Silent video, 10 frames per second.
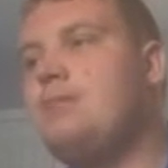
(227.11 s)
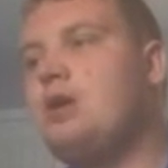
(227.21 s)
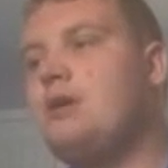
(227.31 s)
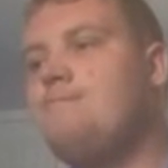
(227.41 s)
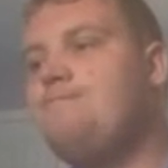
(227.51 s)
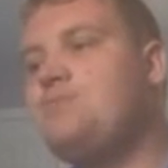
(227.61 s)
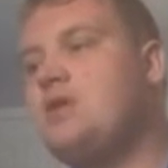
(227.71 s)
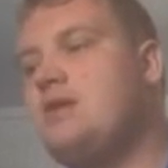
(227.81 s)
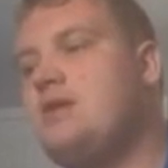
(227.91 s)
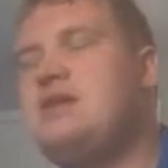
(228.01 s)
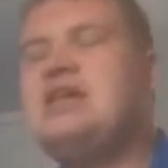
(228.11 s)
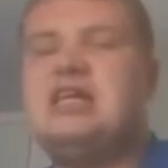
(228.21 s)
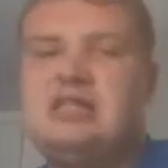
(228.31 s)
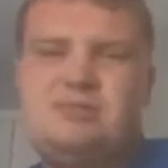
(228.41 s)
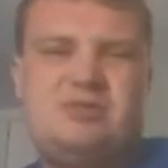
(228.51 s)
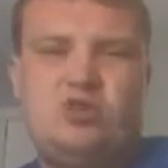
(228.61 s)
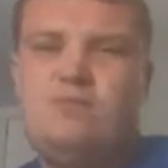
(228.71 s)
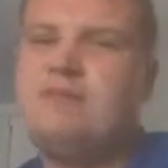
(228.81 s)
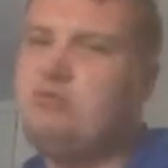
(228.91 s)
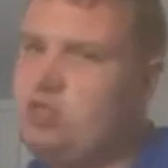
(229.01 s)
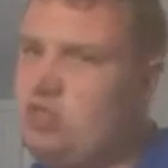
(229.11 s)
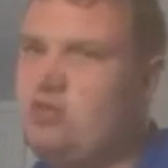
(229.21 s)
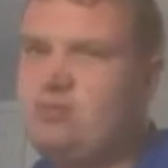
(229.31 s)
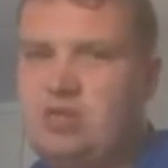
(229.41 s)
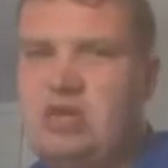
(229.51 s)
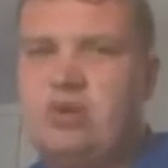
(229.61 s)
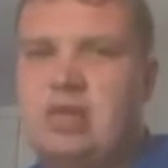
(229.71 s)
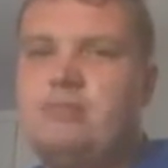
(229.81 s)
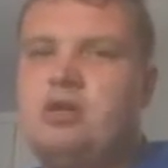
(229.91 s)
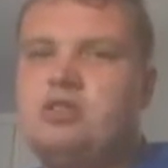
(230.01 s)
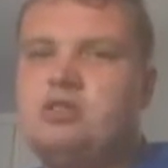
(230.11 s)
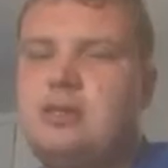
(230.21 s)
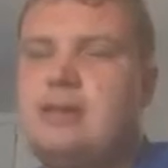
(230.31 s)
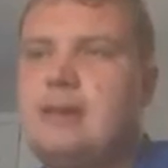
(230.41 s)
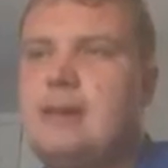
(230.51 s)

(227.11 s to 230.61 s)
But yeah, he was pretty well at Barnsley.